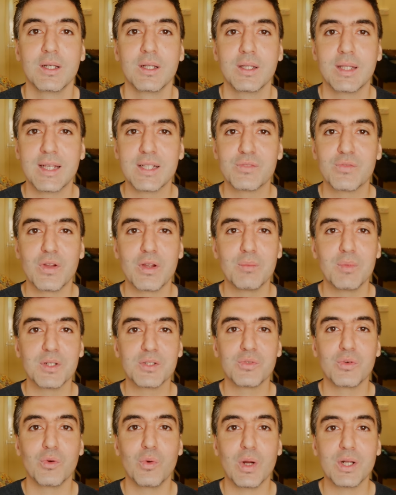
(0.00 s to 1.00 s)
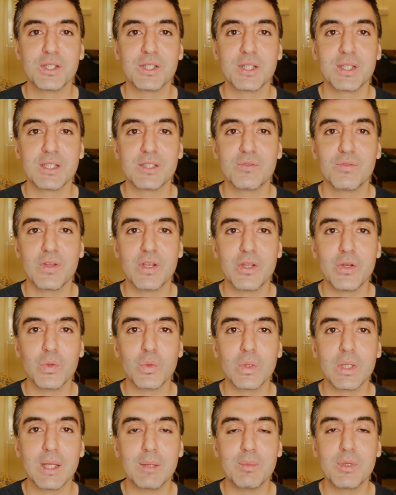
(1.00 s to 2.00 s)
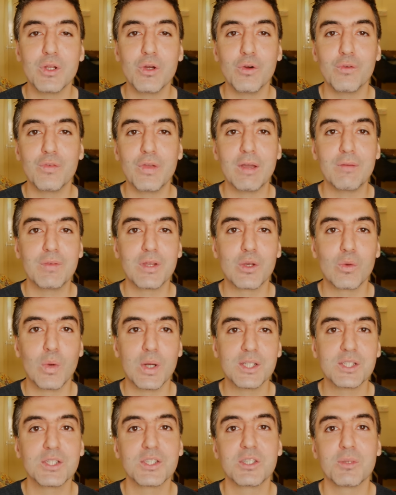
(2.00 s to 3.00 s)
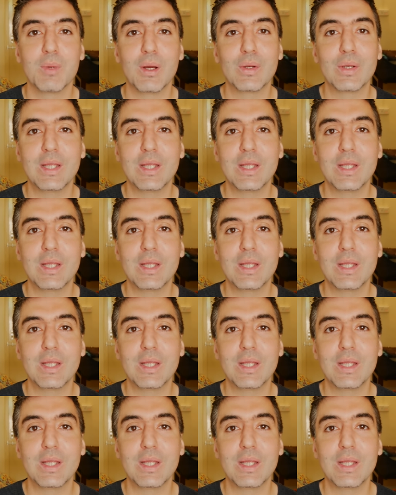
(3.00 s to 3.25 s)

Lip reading: Thanks very much for watching this video. Let me know if you have any questions about